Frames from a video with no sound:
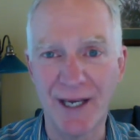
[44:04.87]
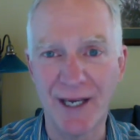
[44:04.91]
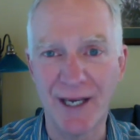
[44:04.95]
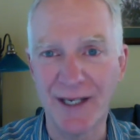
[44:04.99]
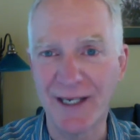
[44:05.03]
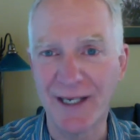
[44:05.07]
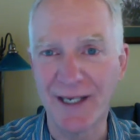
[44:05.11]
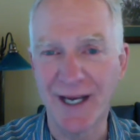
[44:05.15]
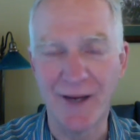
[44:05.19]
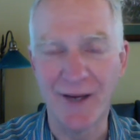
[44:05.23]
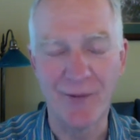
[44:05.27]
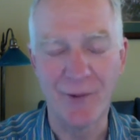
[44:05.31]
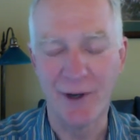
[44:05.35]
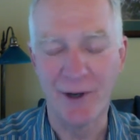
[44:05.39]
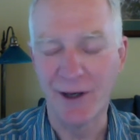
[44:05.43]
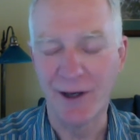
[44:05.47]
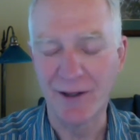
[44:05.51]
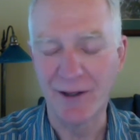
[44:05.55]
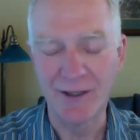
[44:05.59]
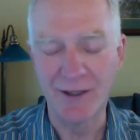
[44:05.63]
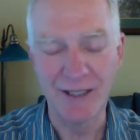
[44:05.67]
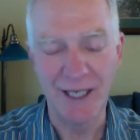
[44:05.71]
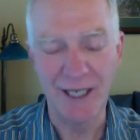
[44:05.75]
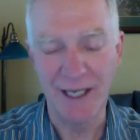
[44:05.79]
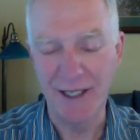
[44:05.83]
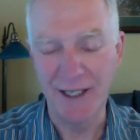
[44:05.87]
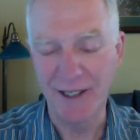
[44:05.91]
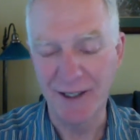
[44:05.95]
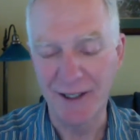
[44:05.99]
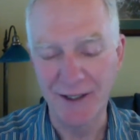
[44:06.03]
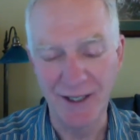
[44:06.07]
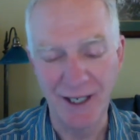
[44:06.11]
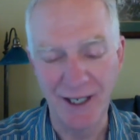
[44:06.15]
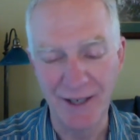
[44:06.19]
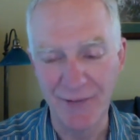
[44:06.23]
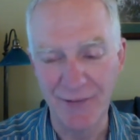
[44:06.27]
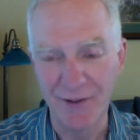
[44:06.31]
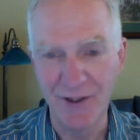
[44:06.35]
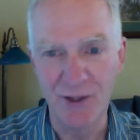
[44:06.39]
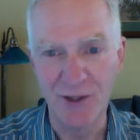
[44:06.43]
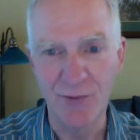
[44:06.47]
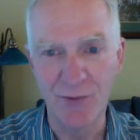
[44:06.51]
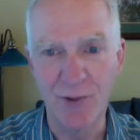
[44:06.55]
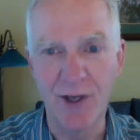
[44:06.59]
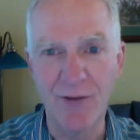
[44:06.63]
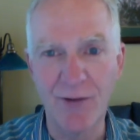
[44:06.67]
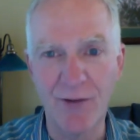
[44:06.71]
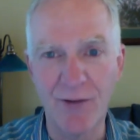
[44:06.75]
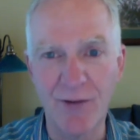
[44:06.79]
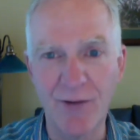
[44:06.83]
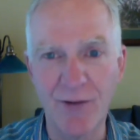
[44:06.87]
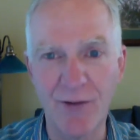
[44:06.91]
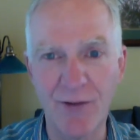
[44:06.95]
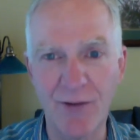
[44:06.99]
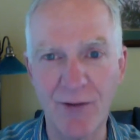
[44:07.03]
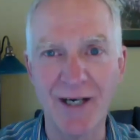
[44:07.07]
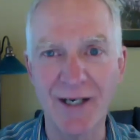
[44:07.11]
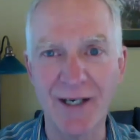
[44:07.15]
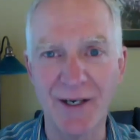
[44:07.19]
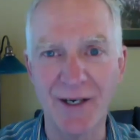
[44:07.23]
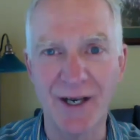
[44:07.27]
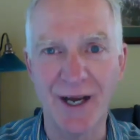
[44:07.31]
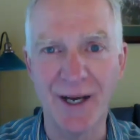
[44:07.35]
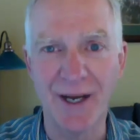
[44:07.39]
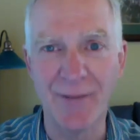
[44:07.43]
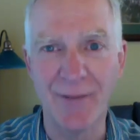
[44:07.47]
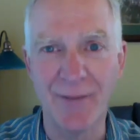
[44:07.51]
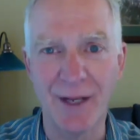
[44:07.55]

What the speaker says: Again, we're 10, 11, 12 o'clock at night,